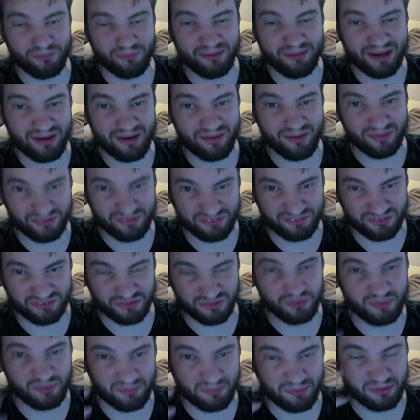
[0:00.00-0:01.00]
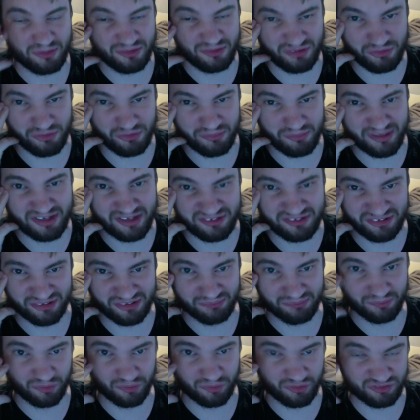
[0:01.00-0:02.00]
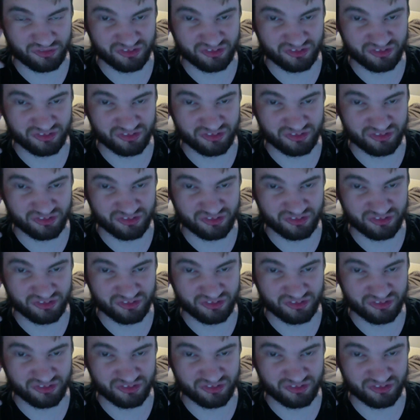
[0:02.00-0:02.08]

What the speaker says: power to promote a new Magic Emperor.